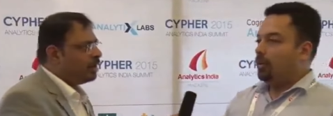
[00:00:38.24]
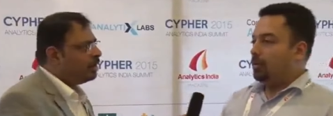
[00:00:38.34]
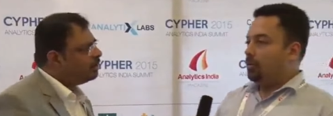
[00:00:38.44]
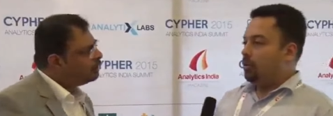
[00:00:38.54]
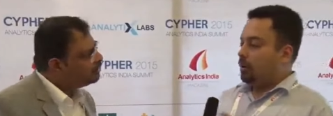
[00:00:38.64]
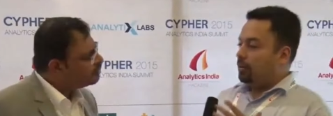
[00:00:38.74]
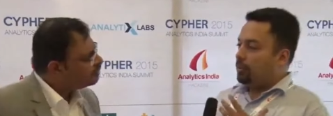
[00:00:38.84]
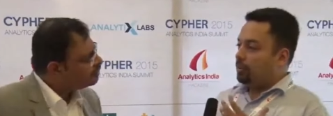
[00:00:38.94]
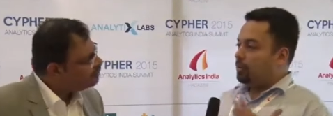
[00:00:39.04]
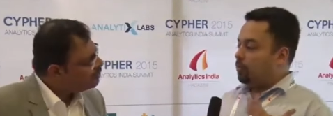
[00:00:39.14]
Speaker 1: You know, uh,
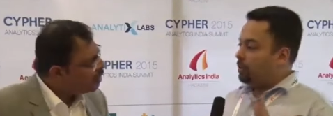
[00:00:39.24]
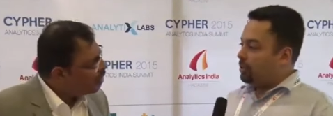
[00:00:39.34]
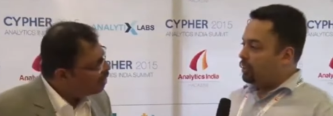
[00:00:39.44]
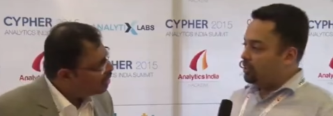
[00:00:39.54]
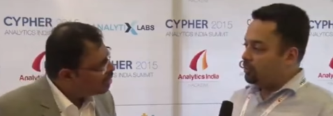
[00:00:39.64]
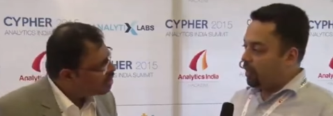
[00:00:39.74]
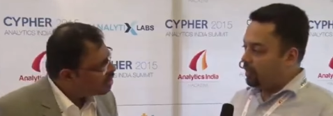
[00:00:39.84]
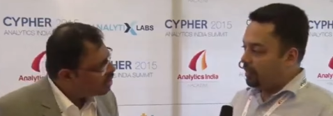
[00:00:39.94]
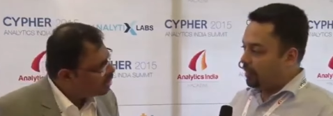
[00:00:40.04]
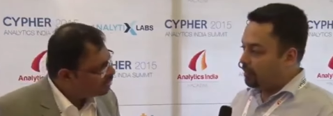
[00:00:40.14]
so what challenges is
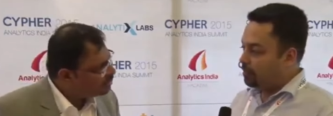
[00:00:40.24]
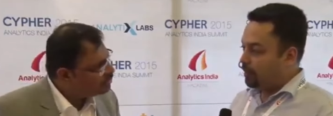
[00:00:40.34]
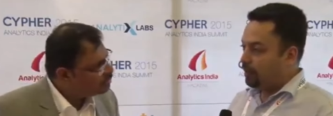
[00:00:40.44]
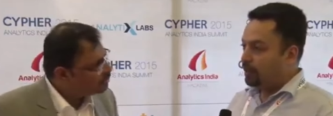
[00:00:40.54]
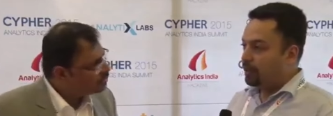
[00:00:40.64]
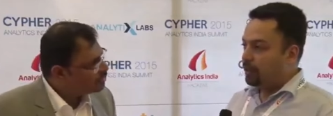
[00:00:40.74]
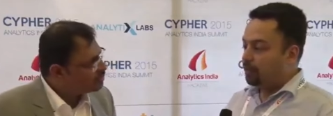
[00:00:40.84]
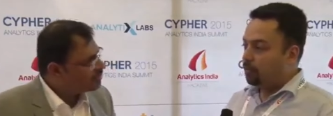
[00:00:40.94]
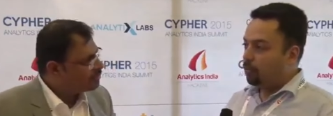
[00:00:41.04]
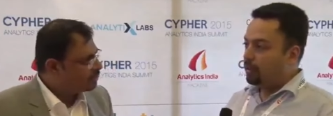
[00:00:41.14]
one thing, right?
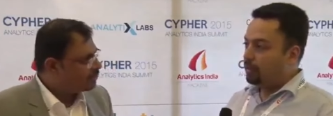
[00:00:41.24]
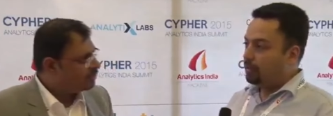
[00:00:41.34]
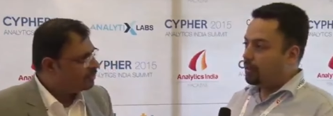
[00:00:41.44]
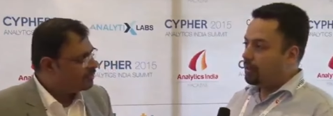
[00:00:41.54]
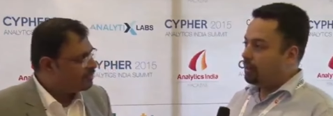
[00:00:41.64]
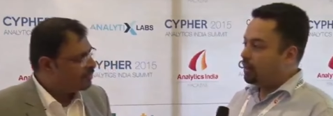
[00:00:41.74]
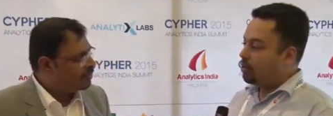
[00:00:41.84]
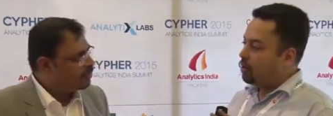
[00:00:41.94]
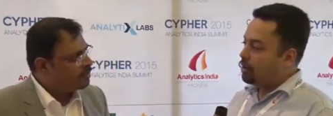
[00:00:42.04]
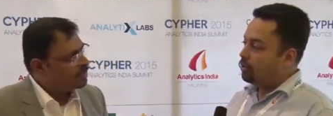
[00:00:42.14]
Uh, what, Hari,
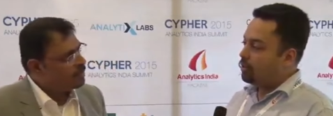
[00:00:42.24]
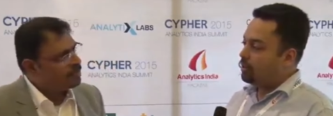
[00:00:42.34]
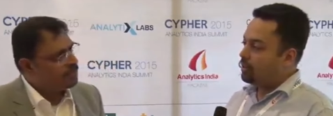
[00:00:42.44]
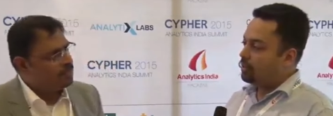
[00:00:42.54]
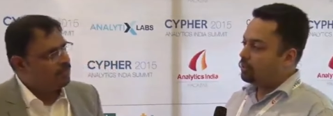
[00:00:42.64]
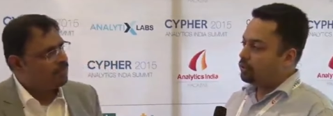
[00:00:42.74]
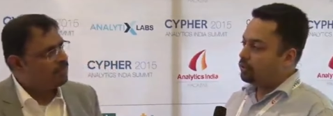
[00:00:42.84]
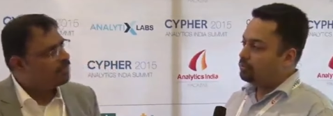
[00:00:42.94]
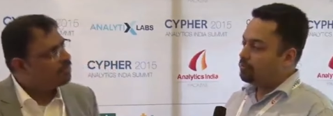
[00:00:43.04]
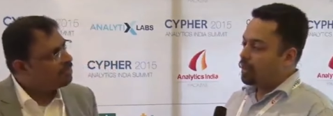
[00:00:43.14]
according to
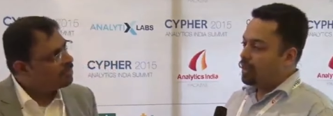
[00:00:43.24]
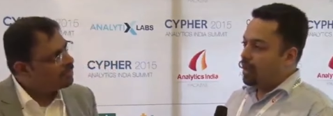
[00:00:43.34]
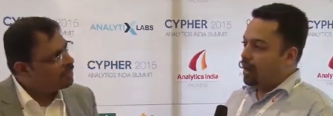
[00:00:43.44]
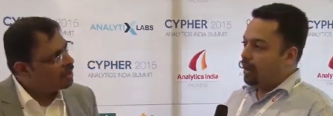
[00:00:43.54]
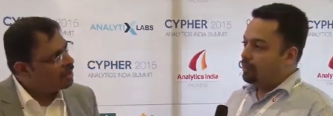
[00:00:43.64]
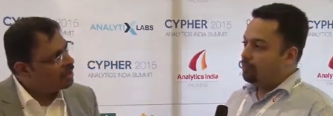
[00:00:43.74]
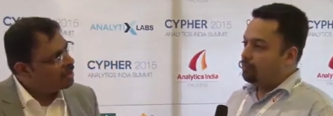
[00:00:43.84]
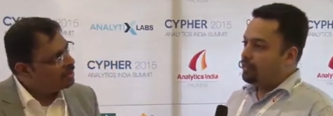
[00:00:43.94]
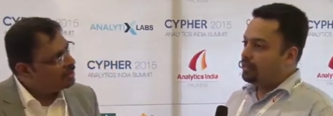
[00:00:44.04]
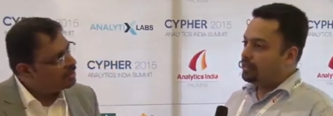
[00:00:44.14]
you, are the
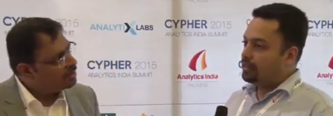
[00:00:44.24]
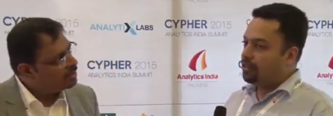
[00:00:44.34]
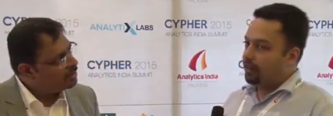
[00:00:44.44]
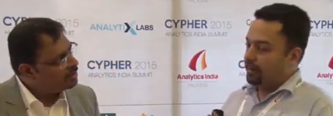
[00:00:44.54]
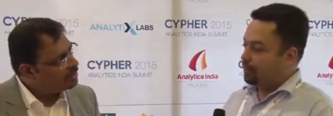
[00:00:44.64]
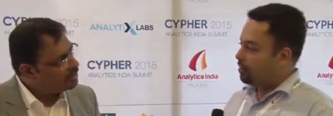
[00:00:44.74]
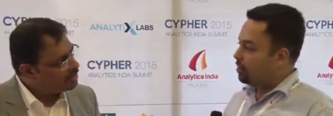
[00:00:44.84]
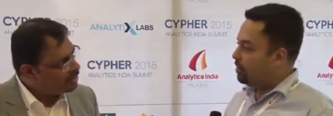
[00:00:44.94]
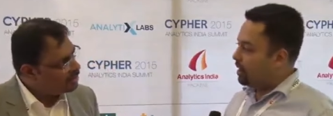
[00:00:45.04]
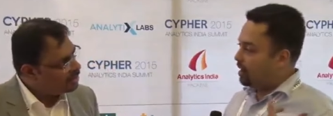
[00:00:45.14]
biggest trends? You
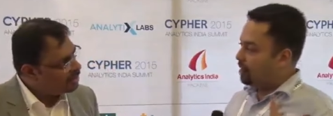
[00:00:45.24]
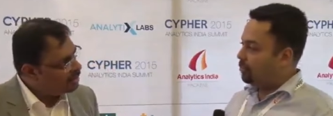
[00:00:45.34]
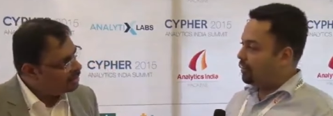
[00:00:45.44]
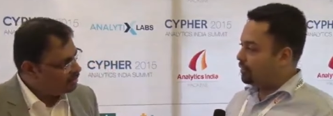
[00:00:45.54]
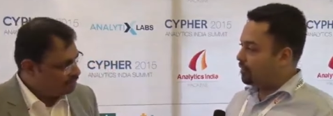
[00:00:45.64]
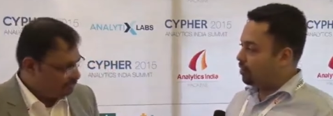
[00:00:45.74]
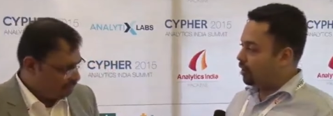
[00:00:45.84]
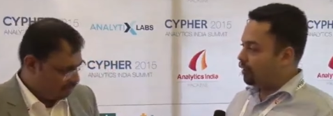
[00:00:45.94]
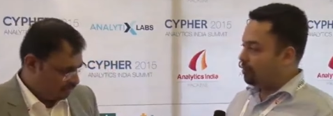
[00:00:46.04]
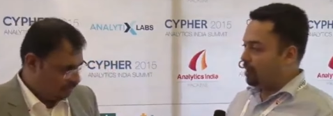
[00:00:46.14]
know, we had a trends in the
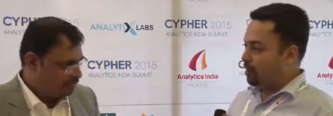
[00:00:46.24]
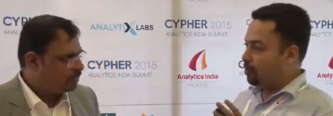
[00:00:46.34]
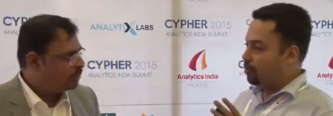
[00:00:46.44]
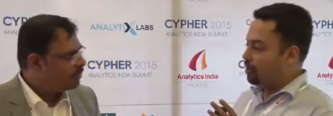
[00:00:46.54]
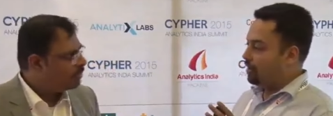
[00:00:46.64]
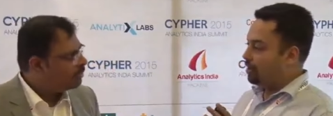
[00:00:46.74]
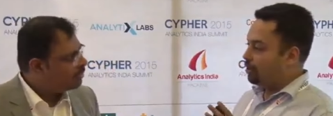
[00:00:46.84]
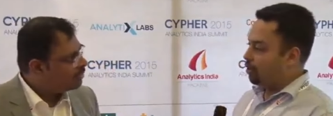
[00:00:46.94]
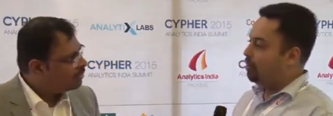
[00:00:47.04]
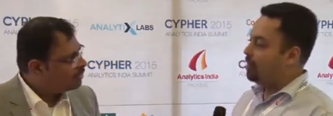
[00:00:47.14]
morning, but I wanted to take
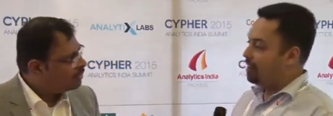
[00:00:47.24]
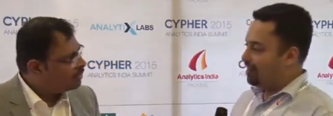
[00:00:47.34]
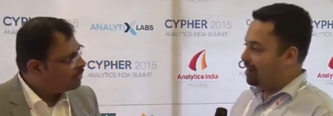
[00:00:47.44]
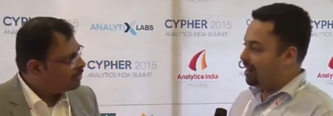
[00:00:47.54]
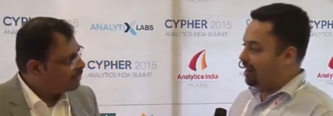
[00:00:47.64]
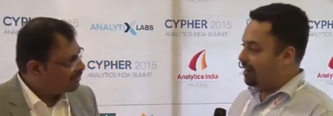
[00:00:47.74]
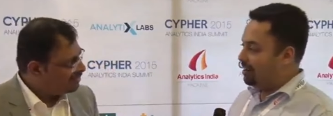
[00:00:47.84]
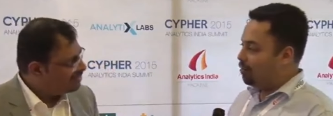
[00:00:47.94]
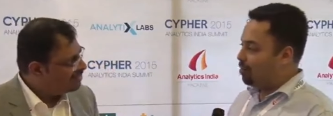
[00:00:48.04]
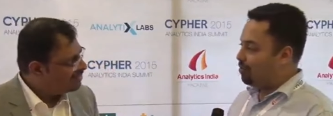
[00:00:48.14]
your
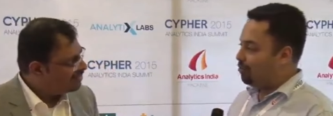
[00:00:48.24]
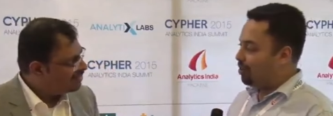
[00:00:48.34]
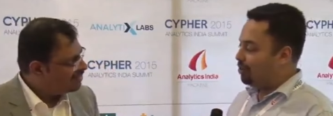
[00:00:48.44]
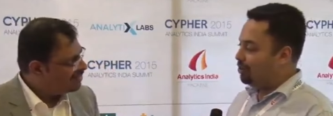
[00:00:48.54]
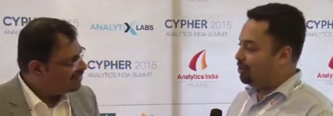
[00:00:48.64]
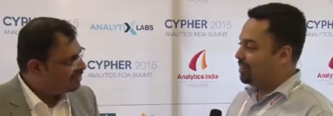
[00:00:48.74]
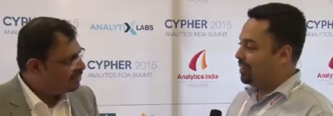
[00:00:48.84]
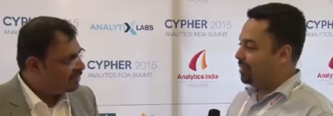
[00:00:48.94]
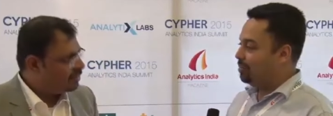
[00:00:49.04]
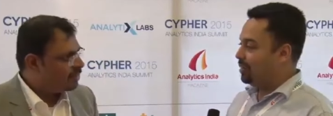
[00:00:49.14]
idea about what do you
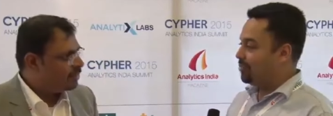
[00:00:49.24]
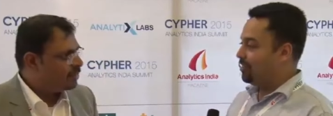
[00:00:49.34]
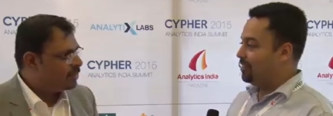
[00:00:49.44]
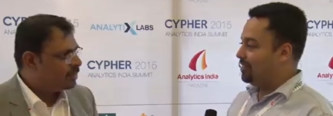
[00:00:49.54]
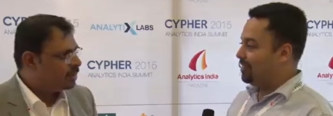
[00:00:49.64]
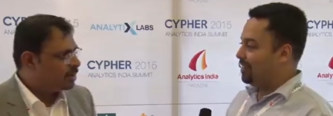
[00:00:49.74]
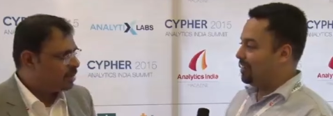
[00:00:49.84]
think are the biggest trends in the